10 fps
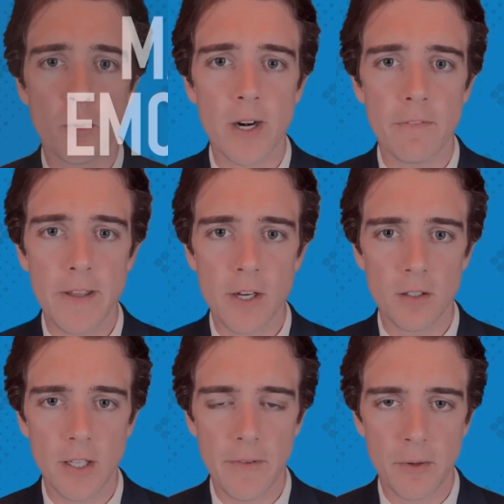renovate your
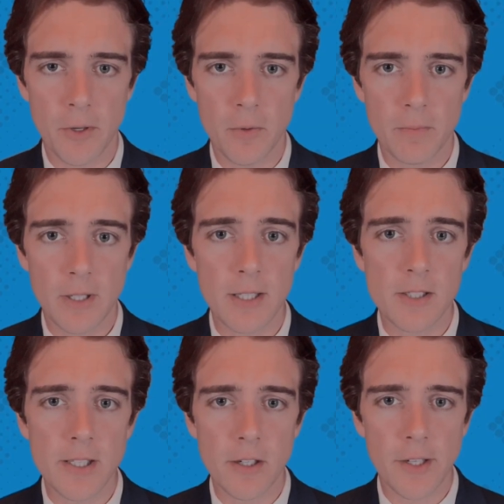living room,
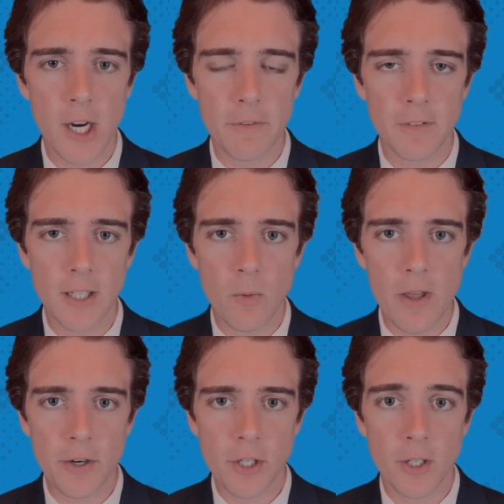consider carefully
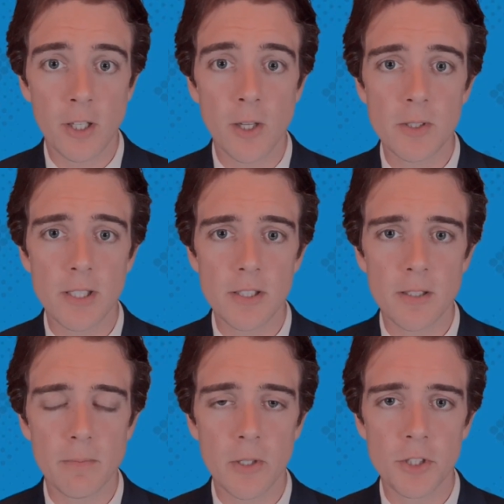whether your
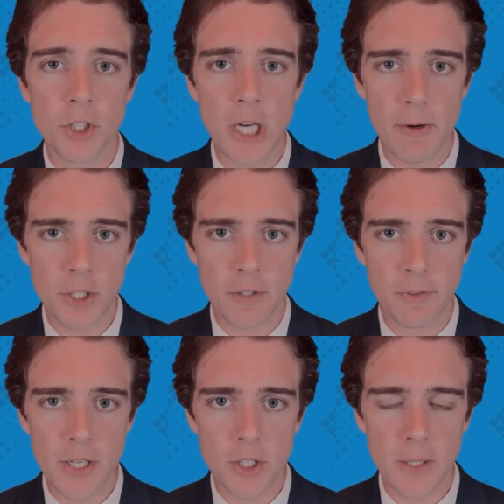closest, most cherished
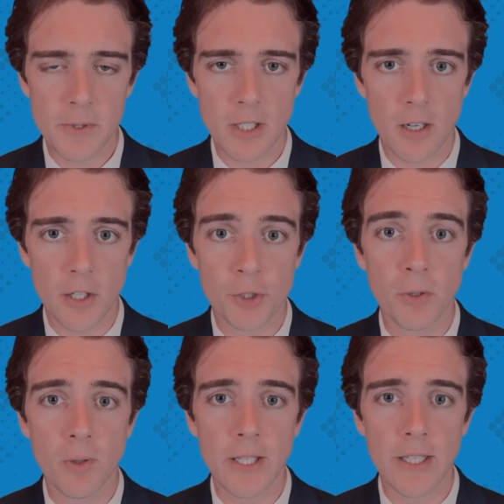friendships are
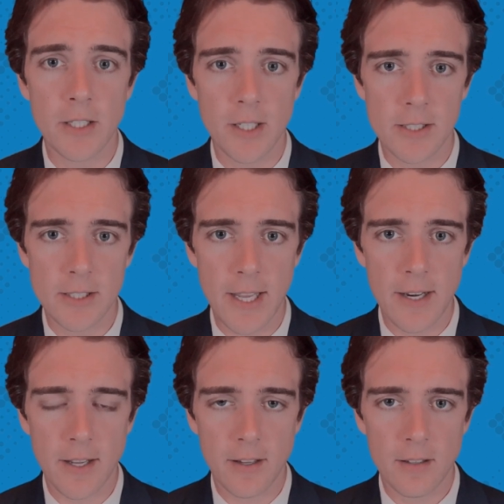truly in good
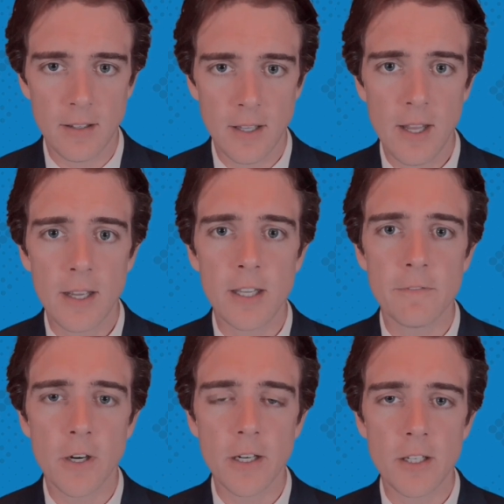standing.
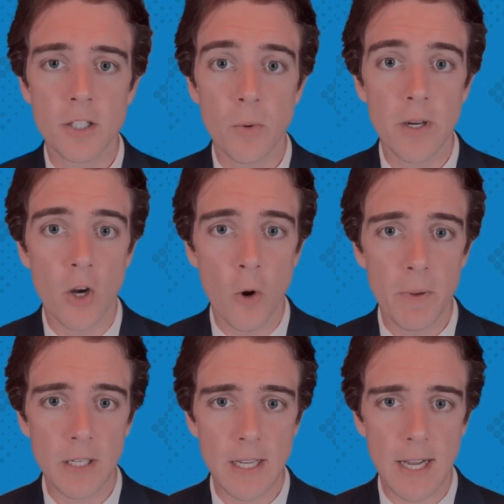Converting to an
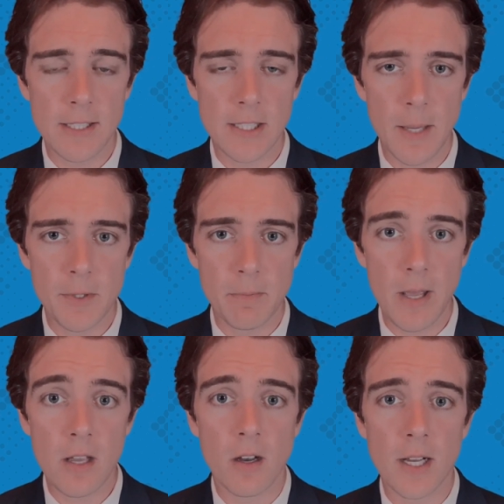open concept
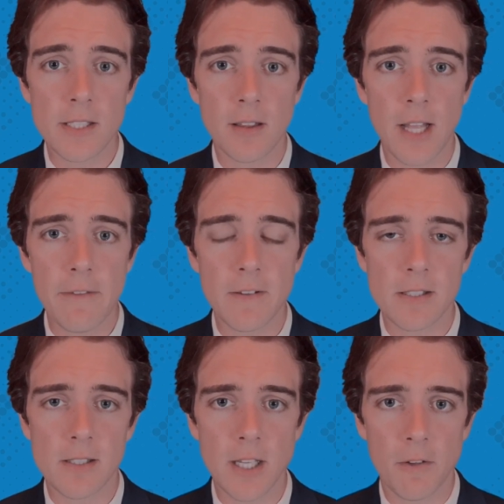may cause life
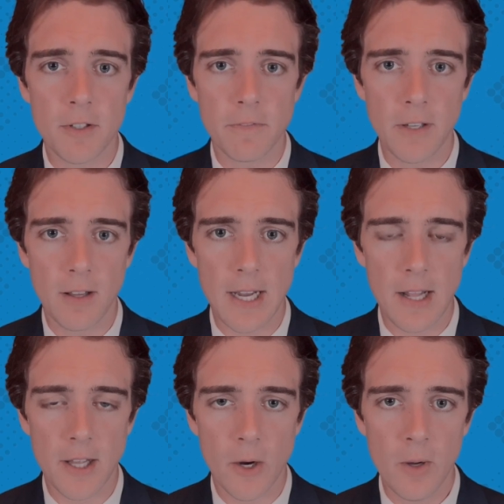itself to feel
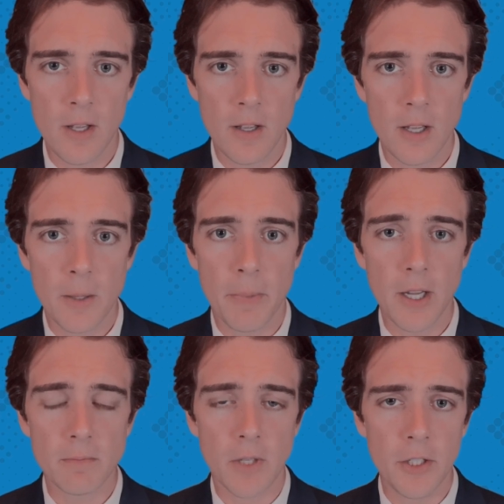hollow,
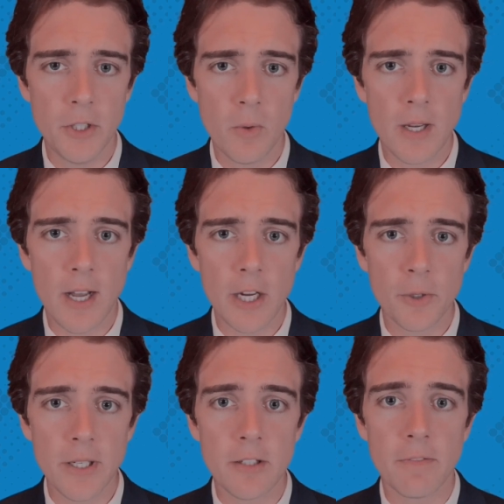but a new
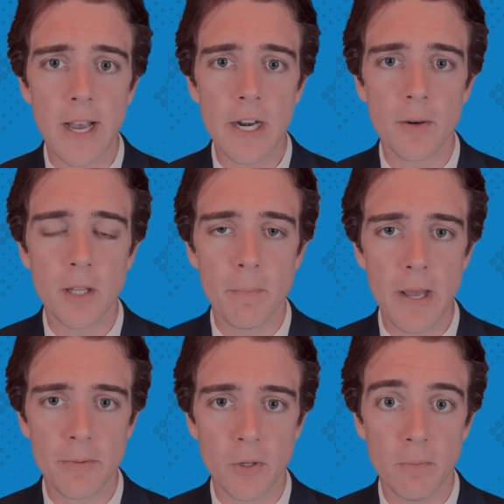concrete divider in the
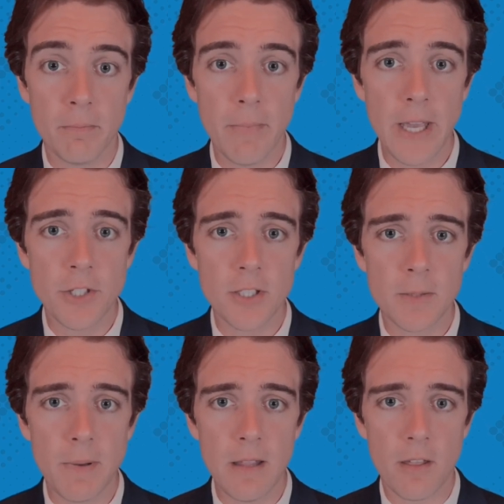bedroom may
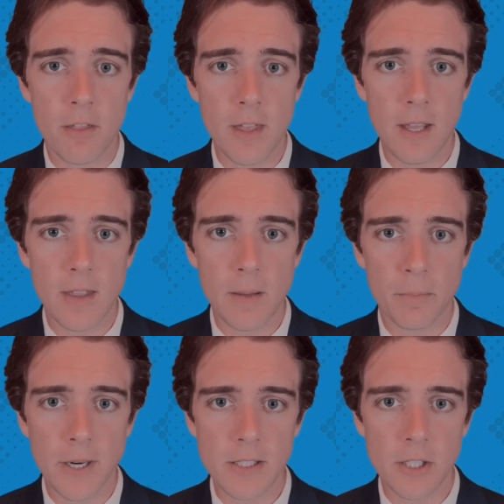just be the thing that
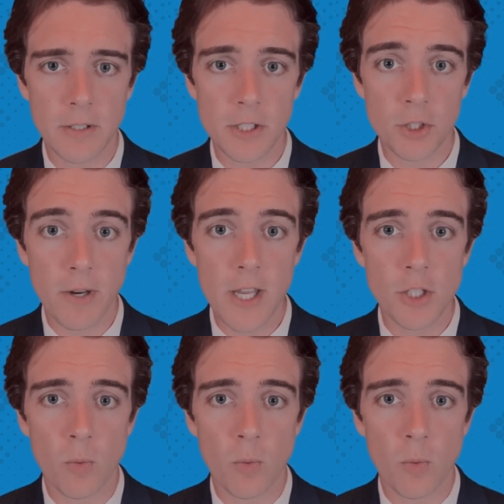brings your estranged